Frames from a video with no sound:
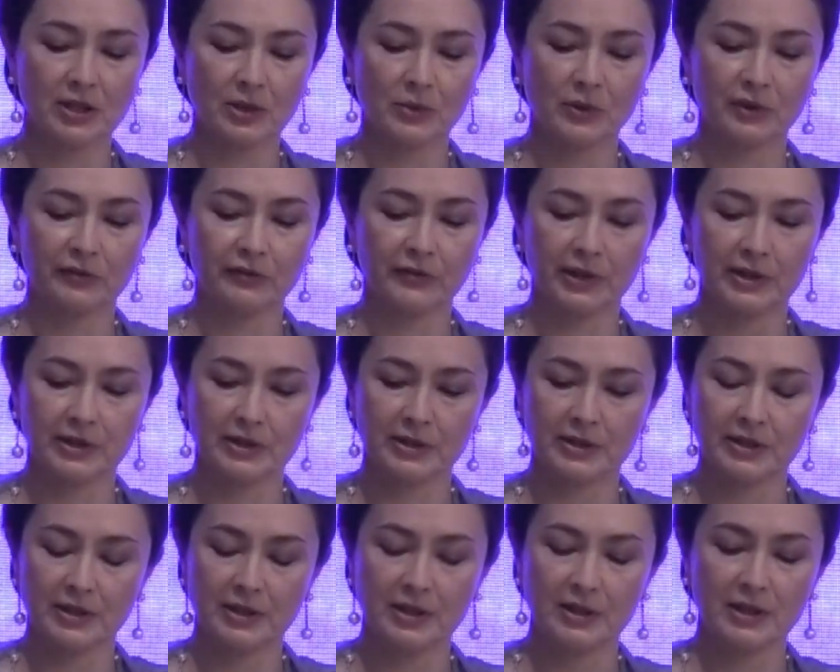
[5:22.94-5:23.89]
that we
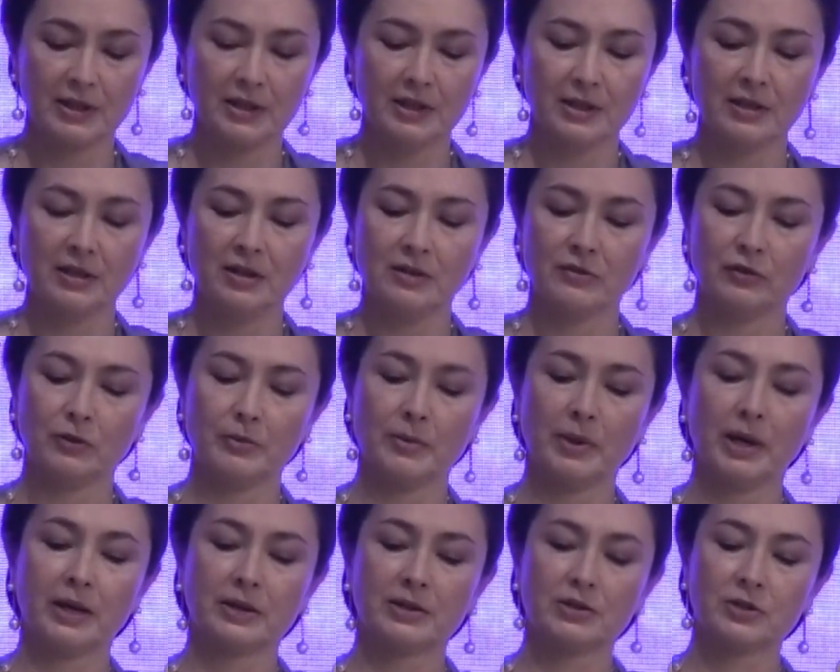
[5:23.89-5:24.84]
face, from
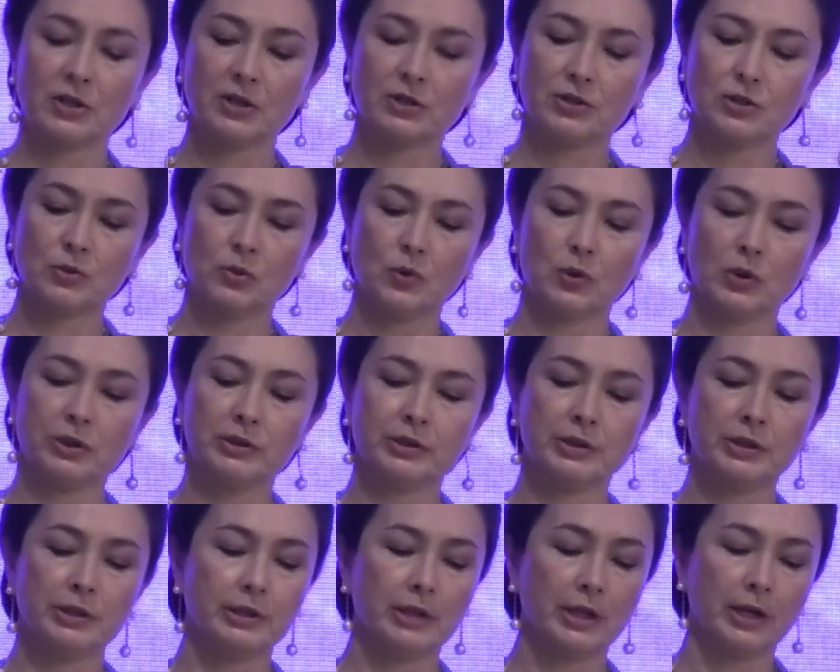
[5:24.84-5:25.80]
access to
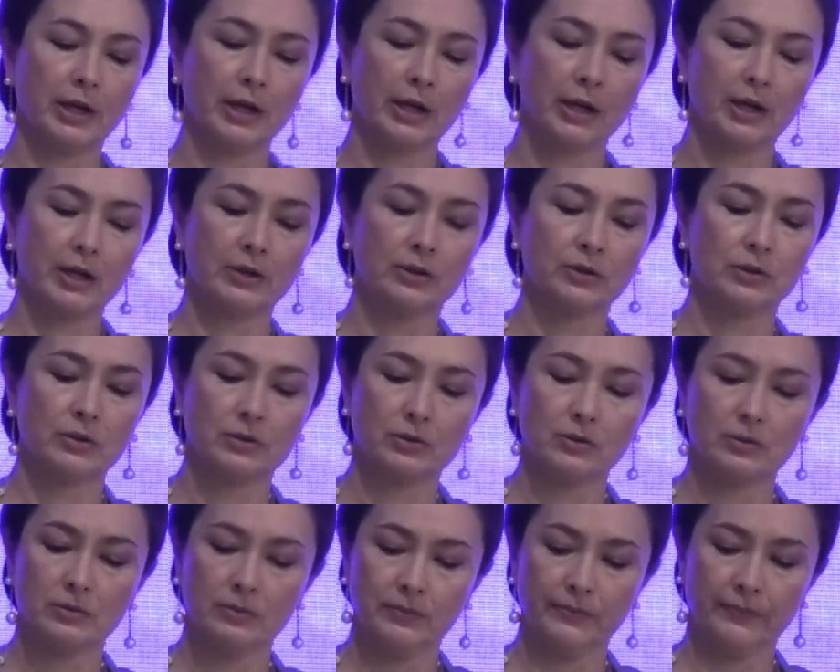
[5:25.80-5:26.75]
quality care
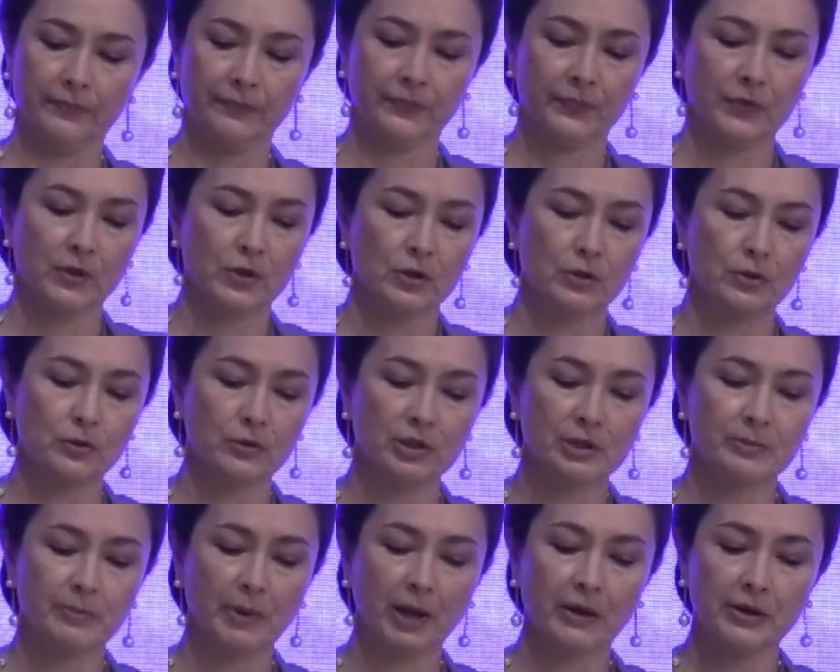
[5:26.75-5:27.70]
to
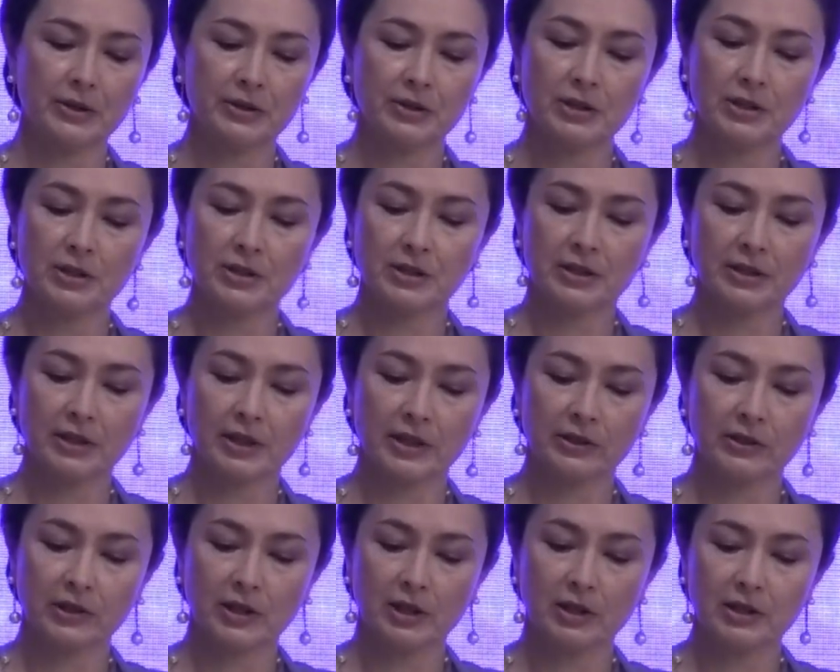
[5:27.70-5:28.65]
disparities in
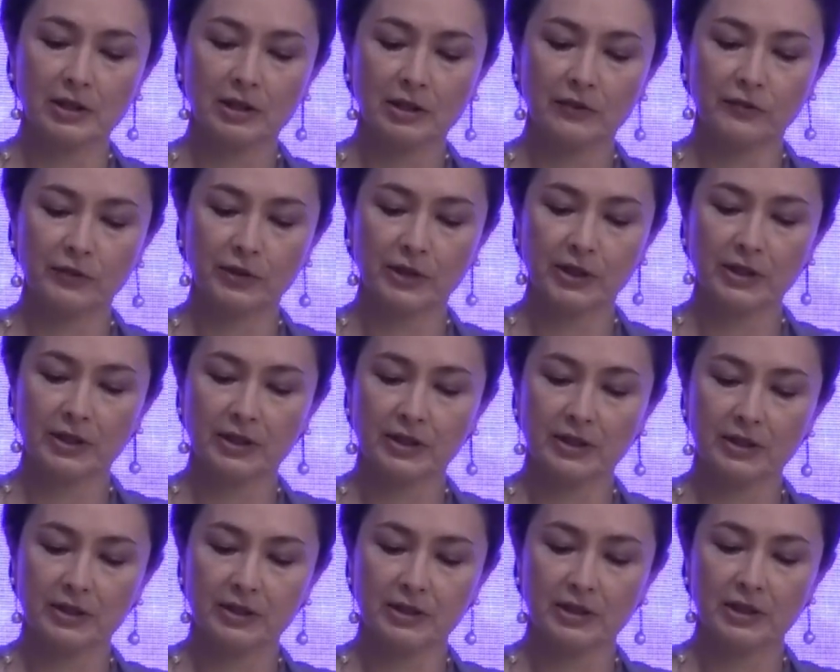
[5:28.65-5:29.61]
healthcare delivery.
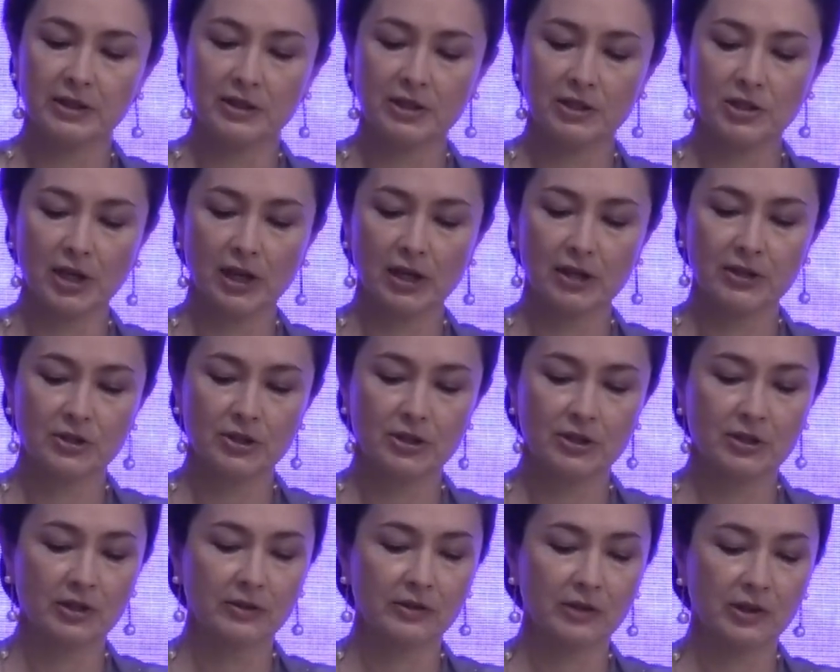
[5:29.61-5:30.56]
These are
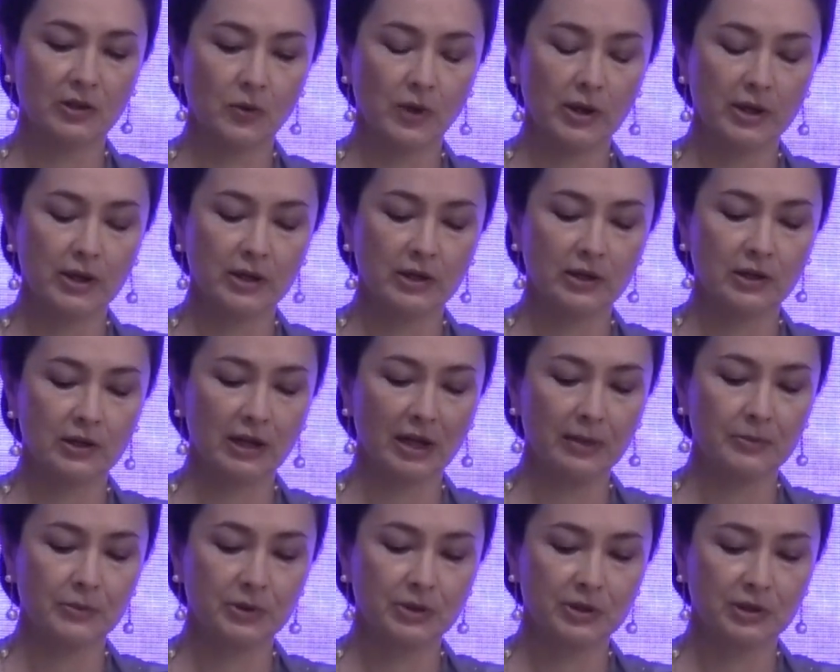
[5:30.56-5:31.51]
challenges that require
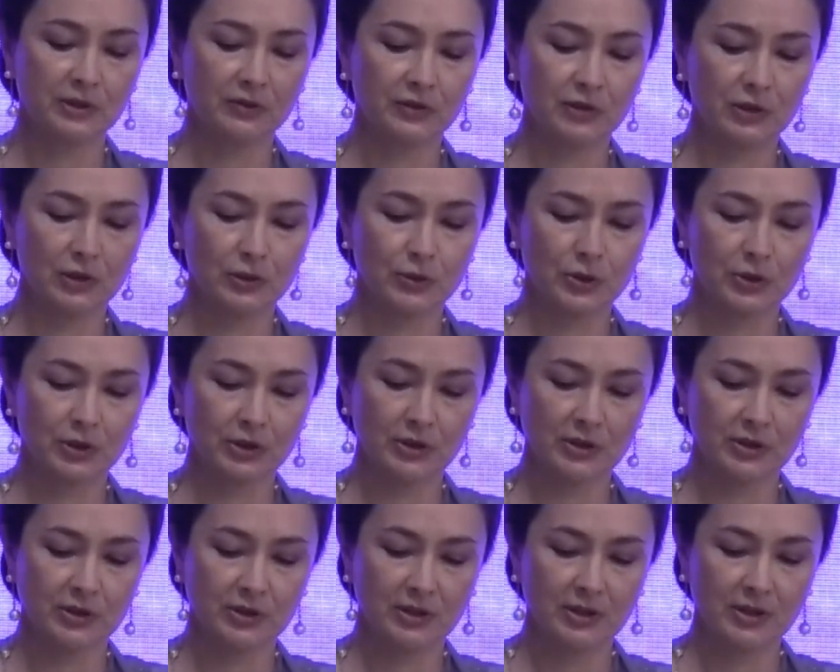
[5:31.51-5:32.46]
collaborative
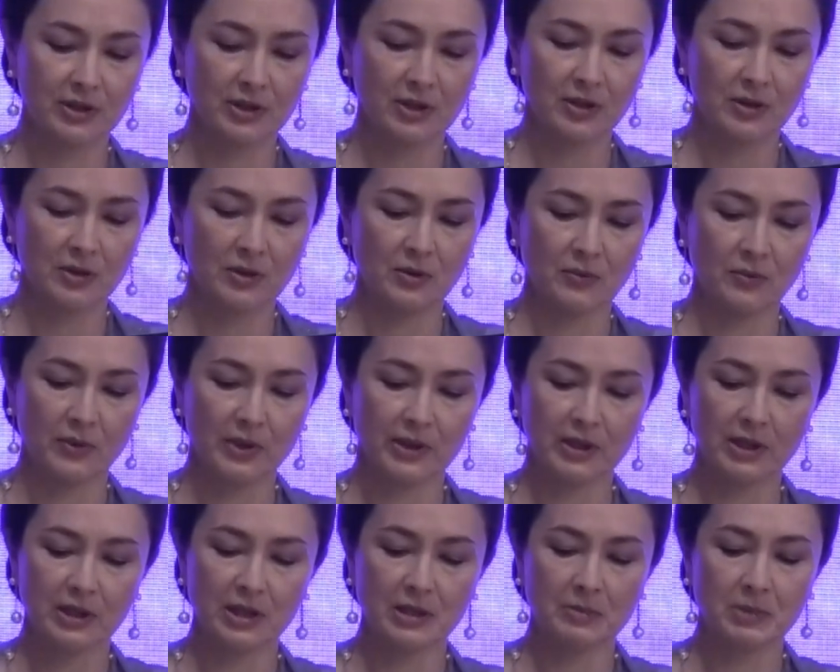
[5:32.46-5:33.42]
solutions,
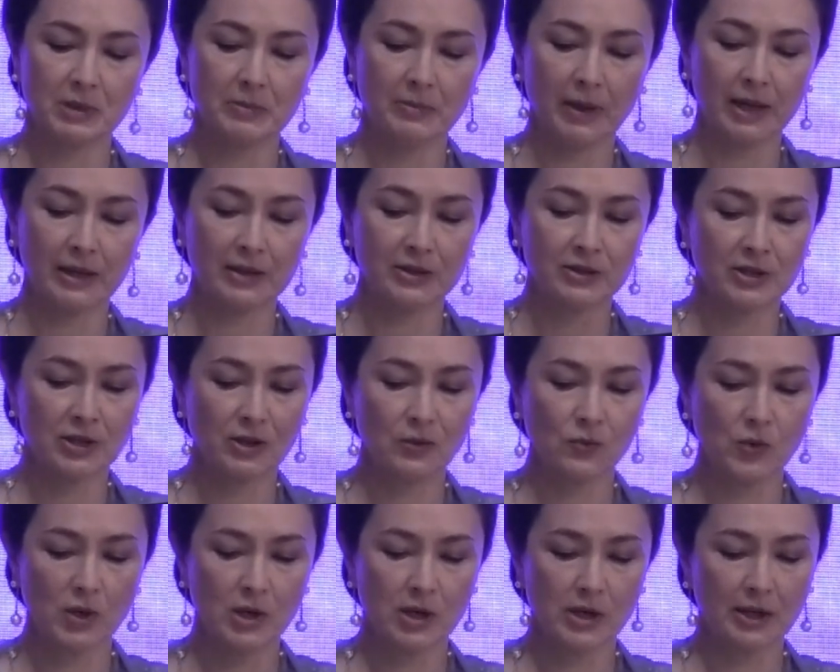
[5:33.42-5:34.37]
whether it be
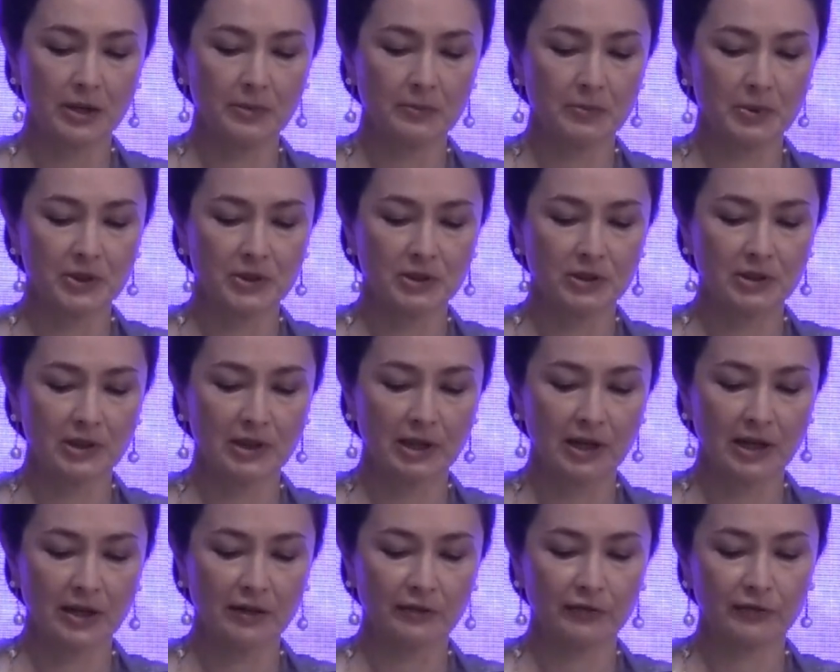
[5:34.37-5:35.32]
balancing work and personal
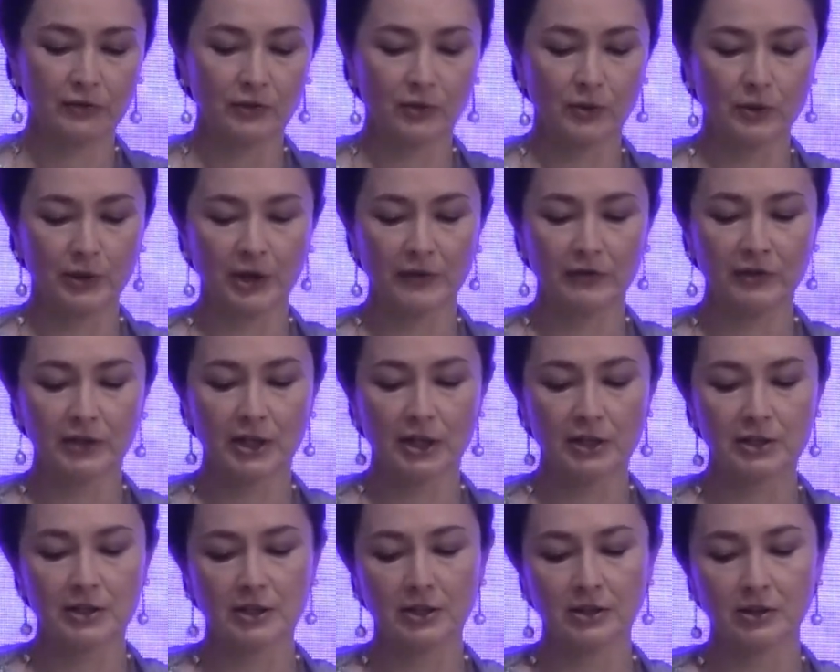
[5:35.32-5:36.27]
life or
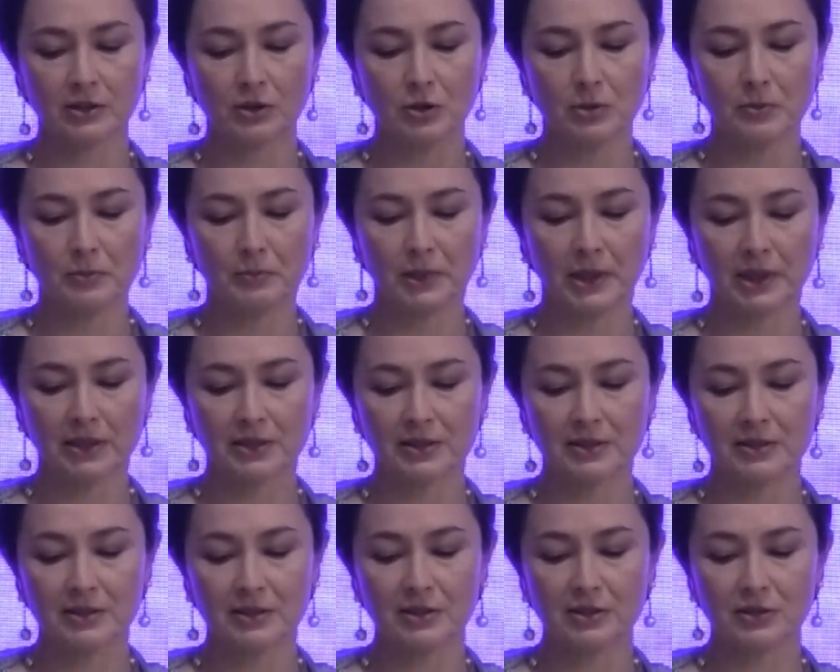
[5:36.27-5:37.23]
navigating the
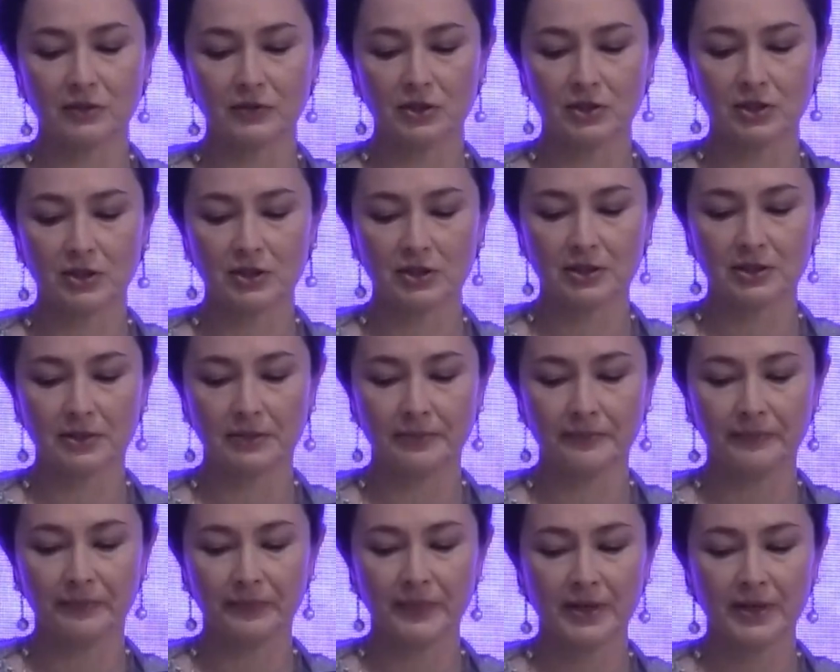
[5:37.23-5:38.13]
complexities of the system.